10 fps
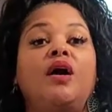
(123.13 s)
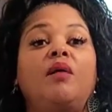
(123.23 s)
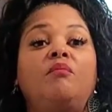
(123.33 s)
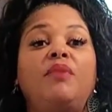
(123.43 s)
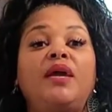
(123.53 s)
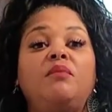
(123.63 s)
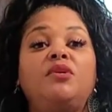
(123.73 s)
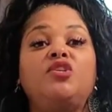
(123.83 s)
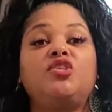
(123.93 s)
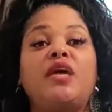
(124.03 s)
a baby
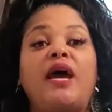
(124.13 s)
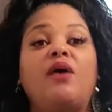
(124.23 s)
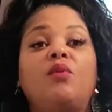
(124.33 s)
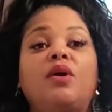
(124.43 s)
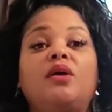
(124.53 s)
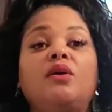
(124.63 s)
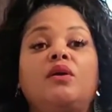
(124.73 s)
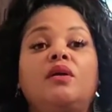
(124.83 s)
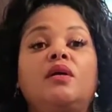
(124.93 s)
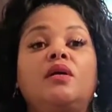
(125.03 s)
shower,
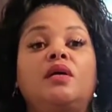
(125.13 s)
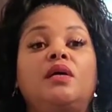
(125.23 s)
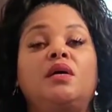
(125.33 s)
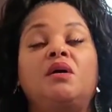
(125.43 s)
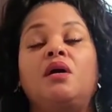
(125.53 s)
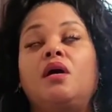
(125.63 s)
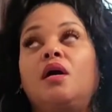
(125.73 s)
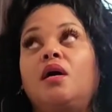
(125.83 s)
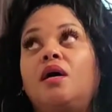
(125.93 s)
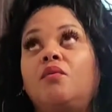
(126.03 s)

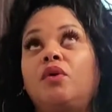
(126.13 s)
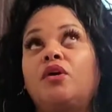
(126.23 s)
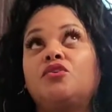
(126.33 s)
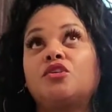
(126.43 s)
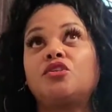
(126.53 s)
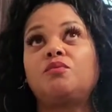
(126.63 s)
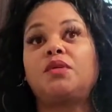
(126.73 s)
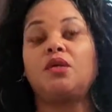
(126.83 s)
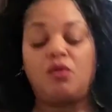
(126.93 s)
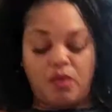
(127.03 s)
where else could you be
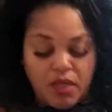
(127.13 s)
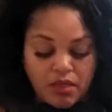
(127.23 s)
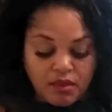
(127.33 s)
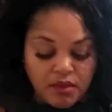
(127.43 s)
going?